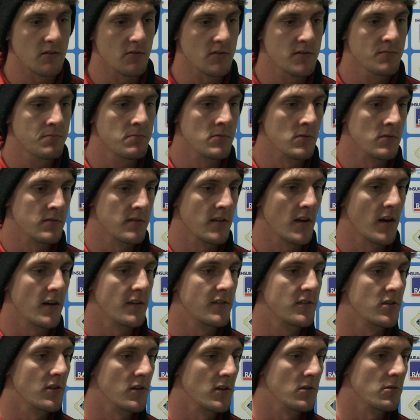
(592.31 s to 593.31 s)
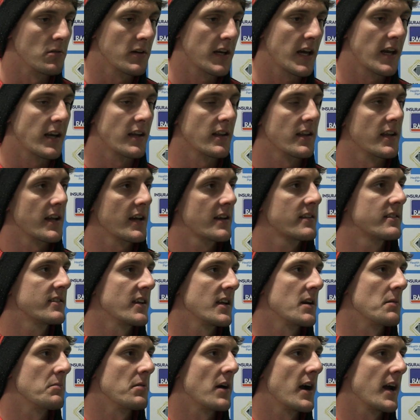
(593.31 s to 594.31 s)
it was those two that were getting the next
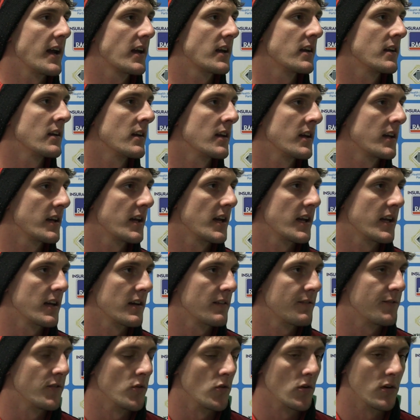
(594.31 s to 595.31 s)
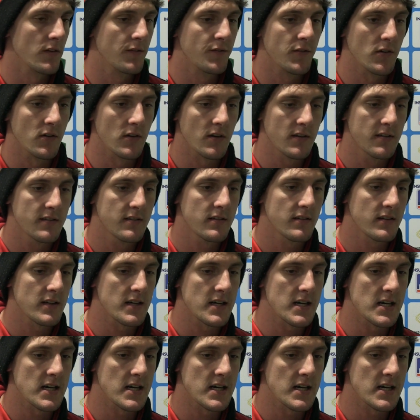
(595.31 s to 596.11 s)
centre break and getting it forward for us.